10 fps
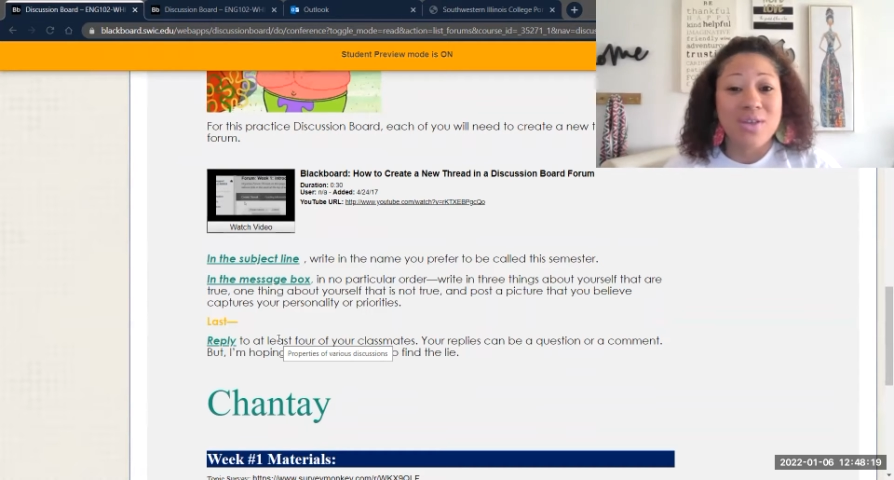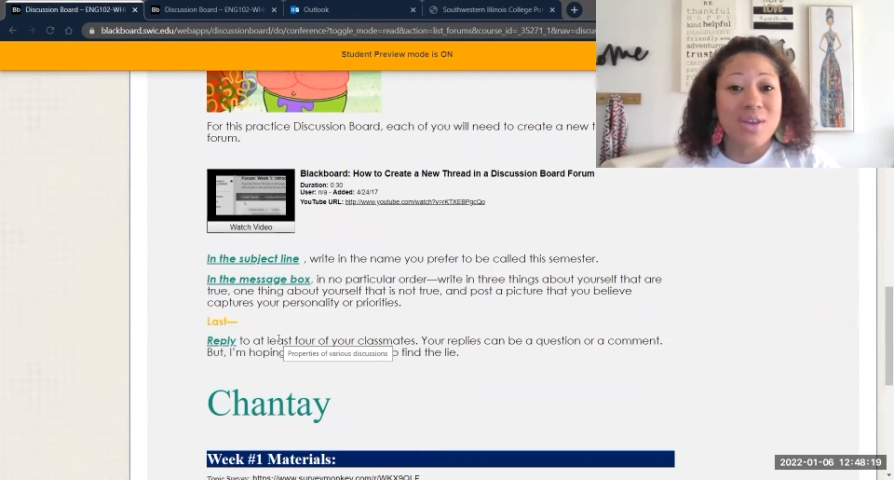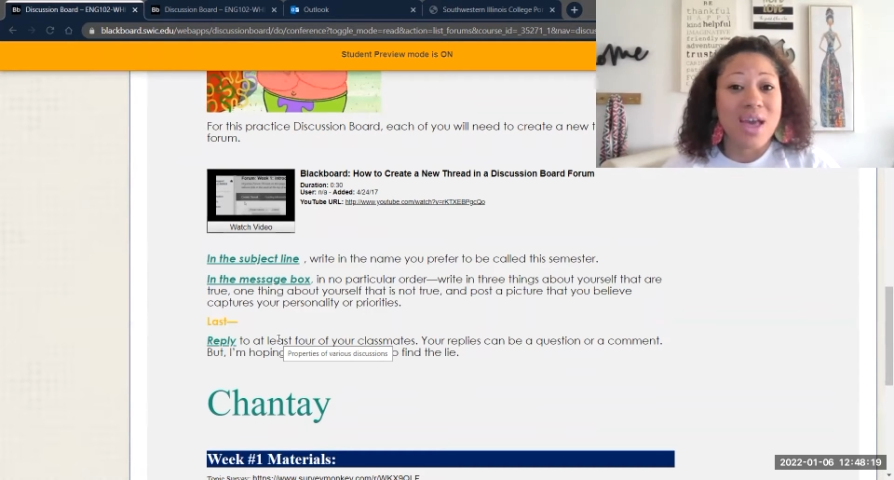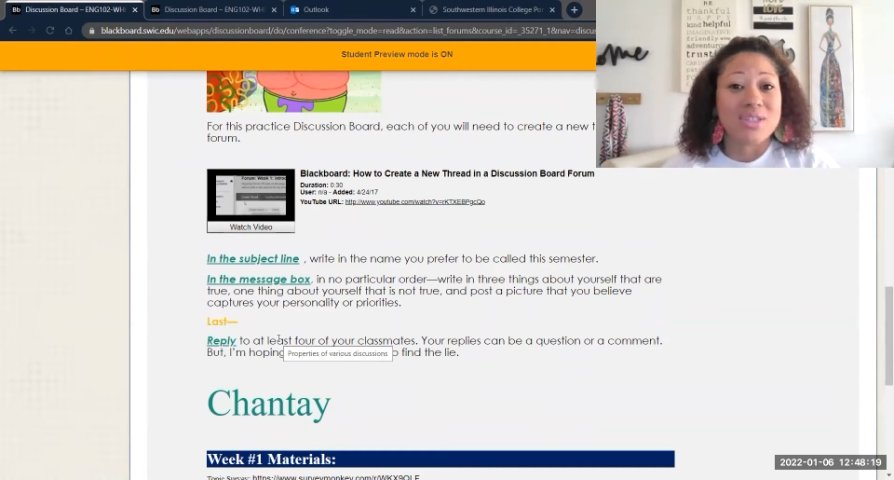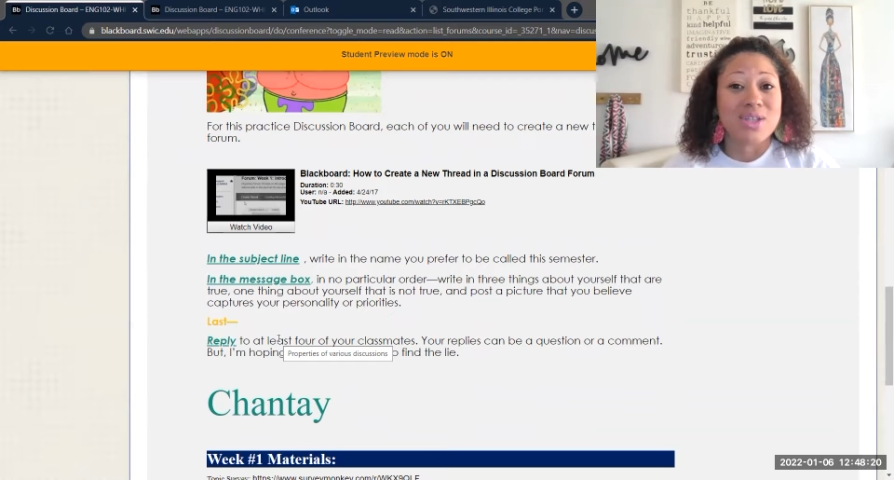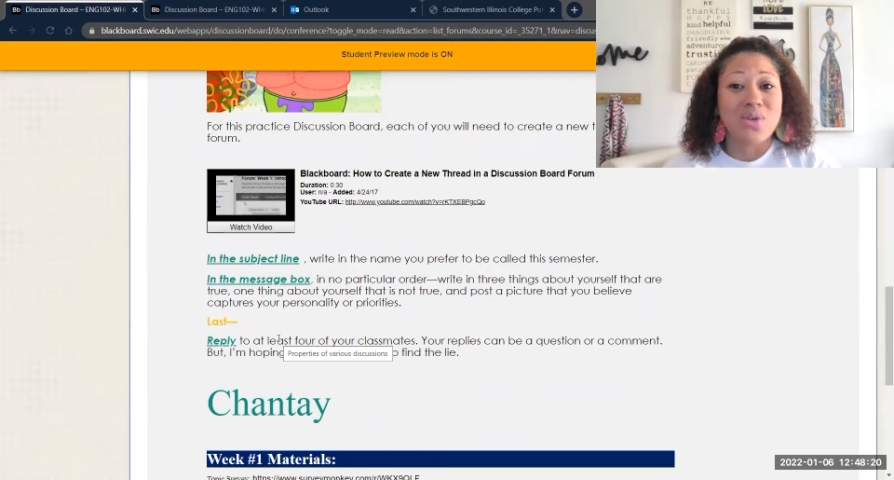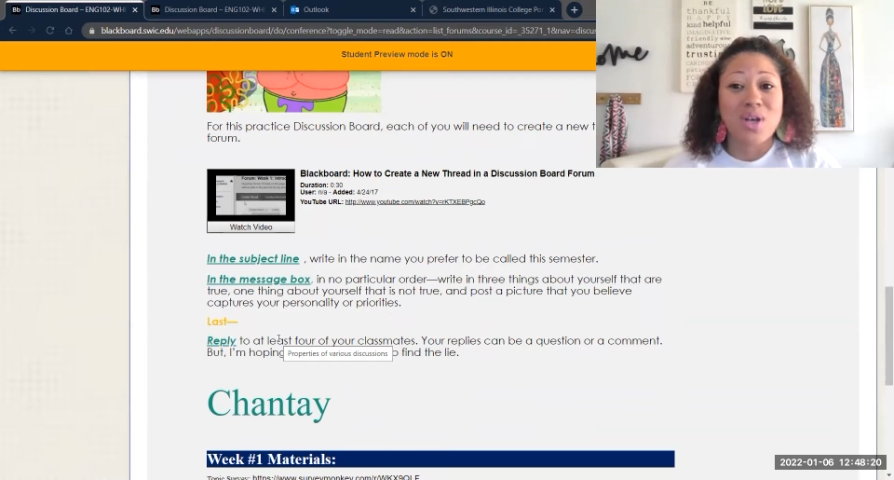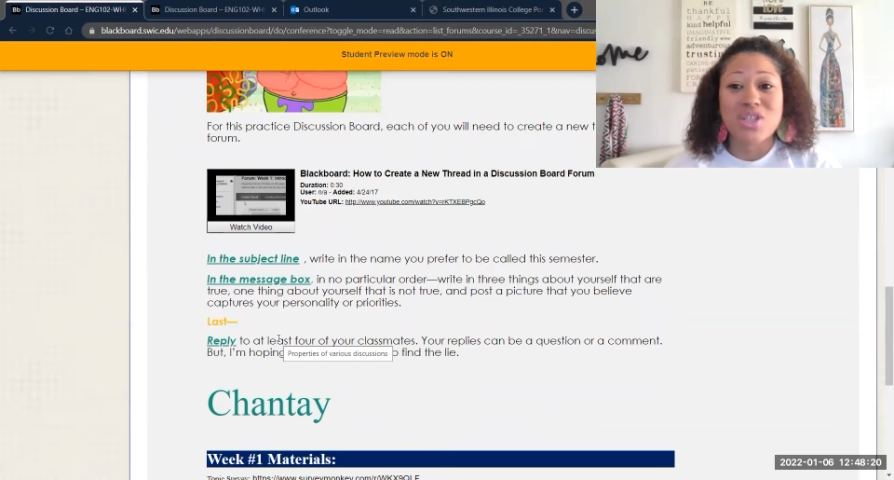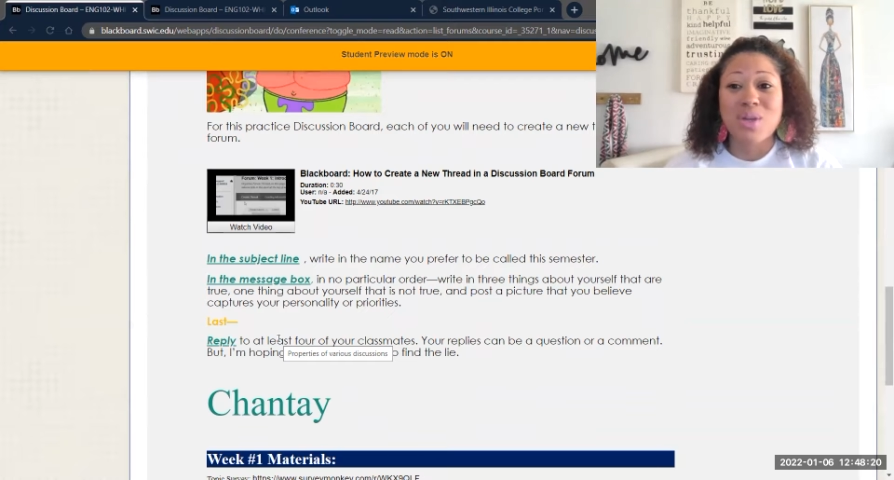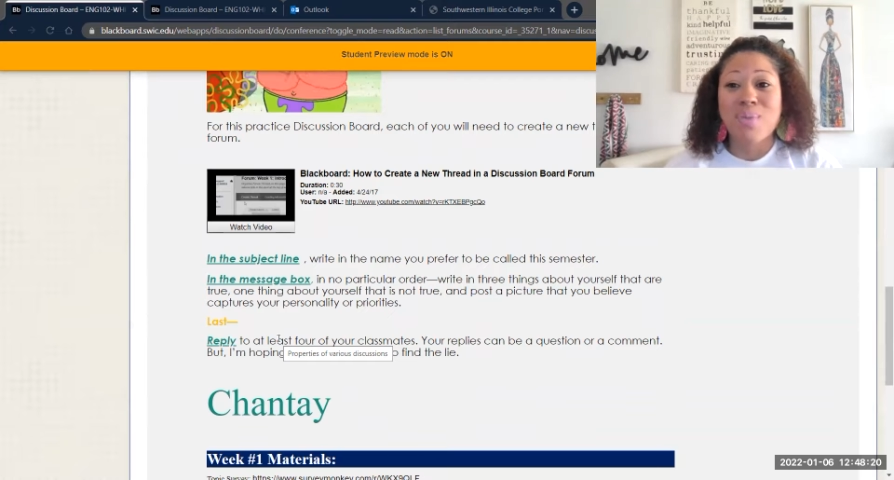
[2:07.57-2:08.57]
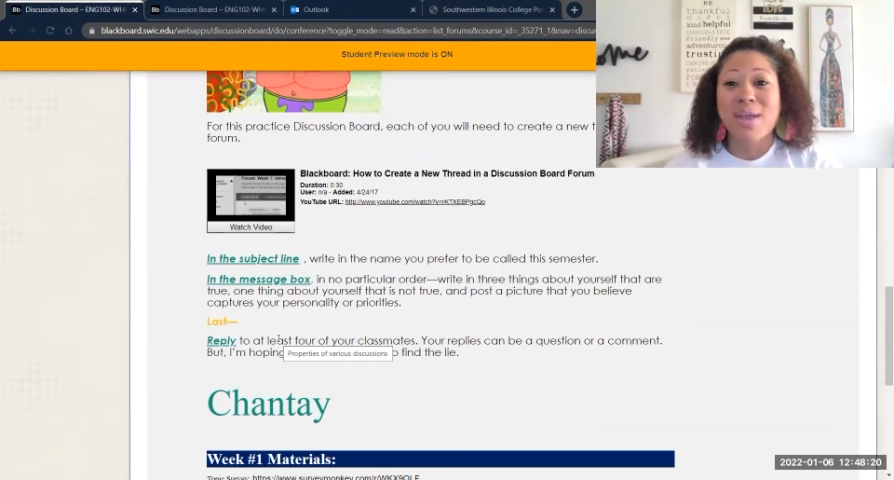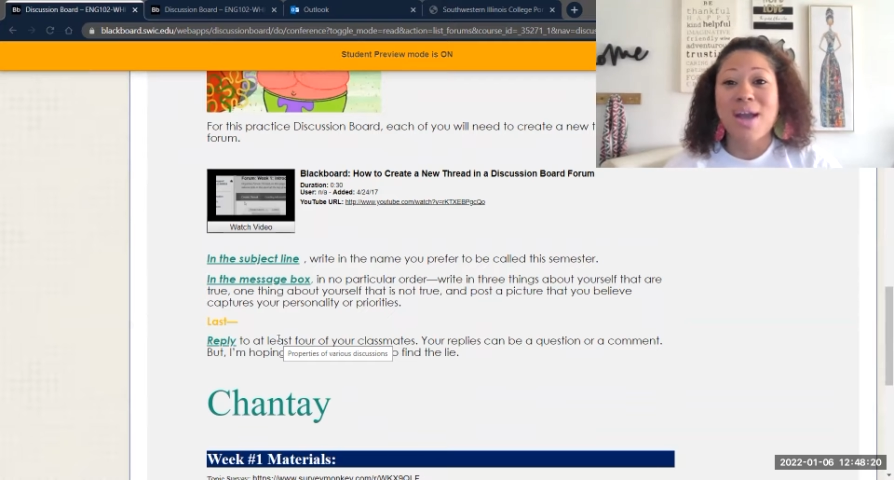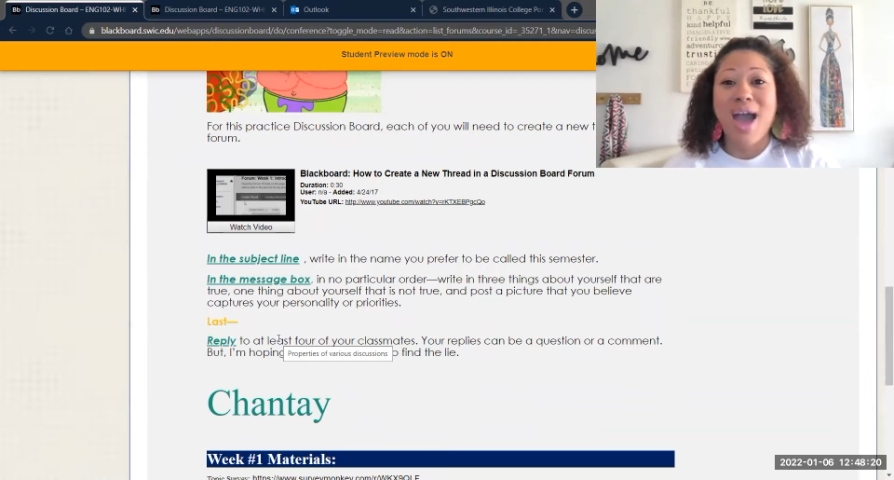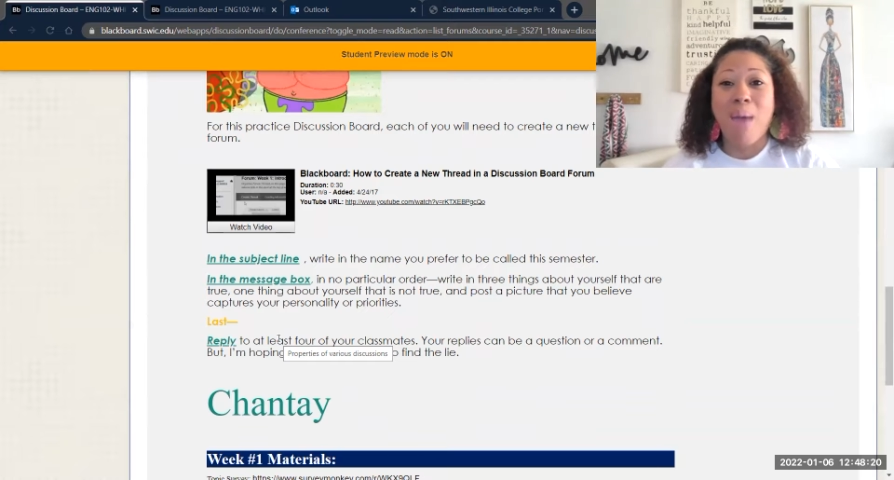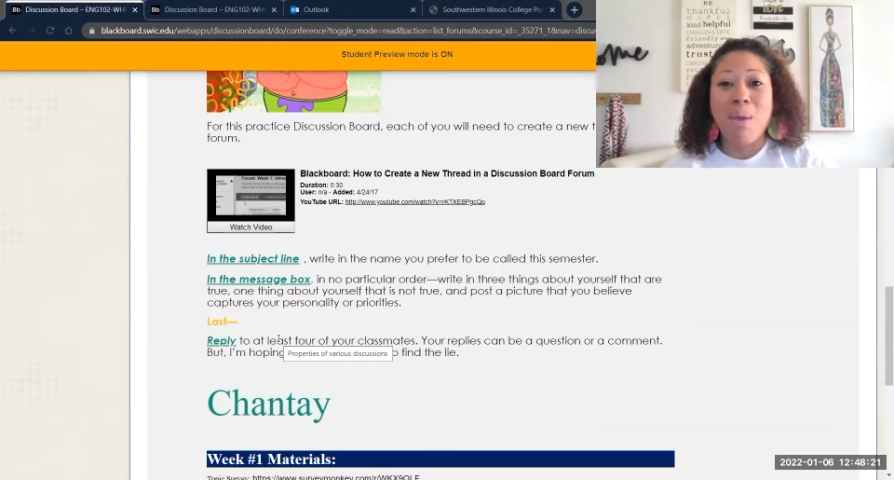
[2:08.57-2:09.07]
You can ask a question, make
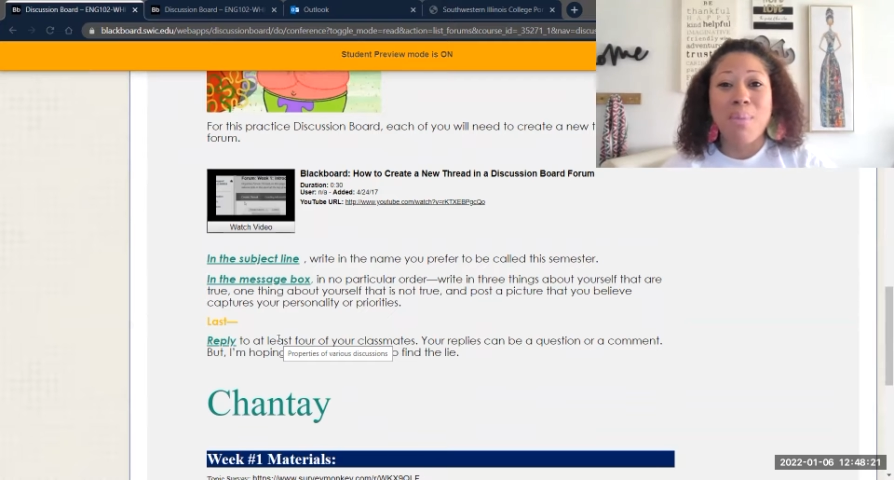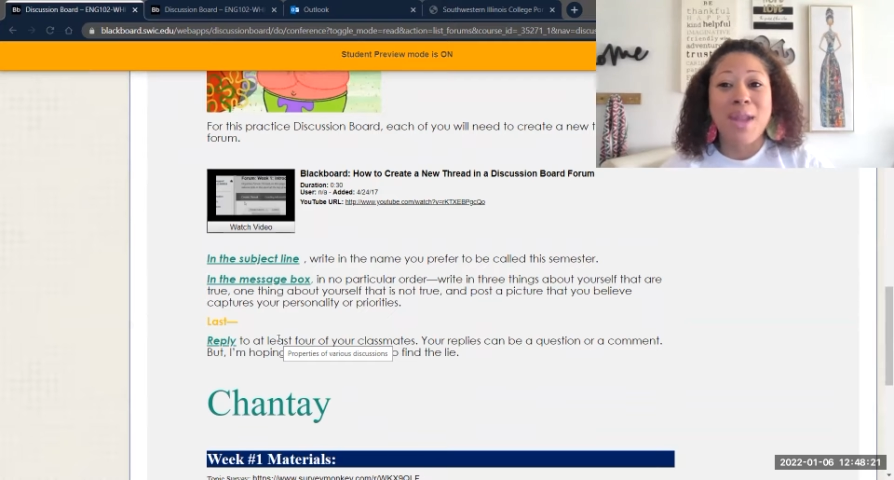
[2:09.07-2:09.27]
a comment,